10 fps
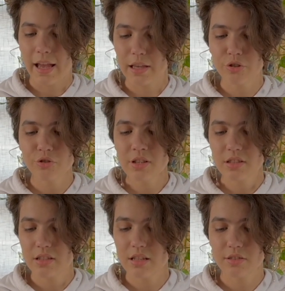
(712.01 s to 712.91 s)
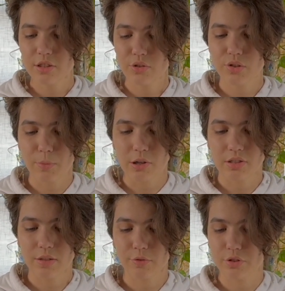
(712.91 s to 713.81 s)
Andrias needs to use
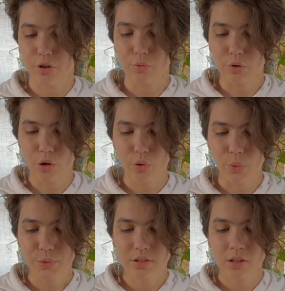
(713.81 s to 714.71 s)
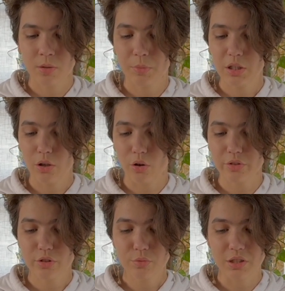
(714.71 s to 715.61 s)
Marcy for his own goals, but he
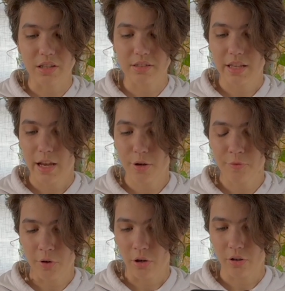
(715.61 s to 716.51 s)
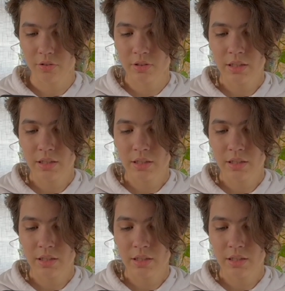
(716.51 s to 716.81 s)
also does care for her.